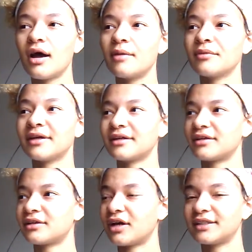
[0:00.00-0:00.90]
I'm
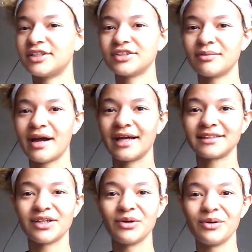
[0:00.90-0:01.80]
got tears in my eyes.
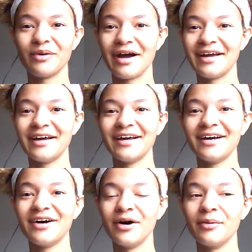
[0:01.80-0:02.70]
I don't know why.
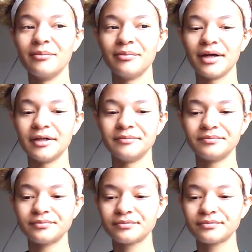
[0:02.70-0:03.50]
But